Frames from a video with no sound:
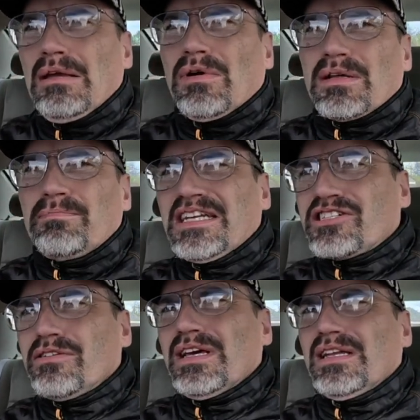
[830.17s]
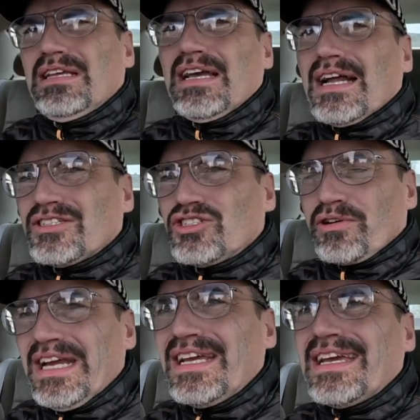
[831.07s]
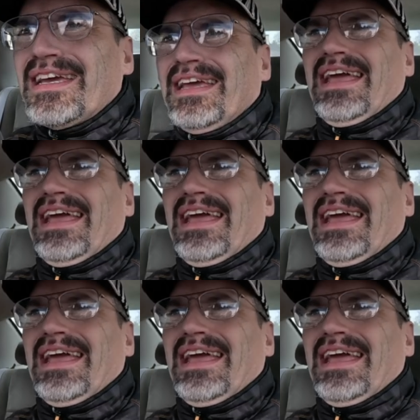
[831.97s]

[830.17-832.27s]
we want to make sure that he got his drink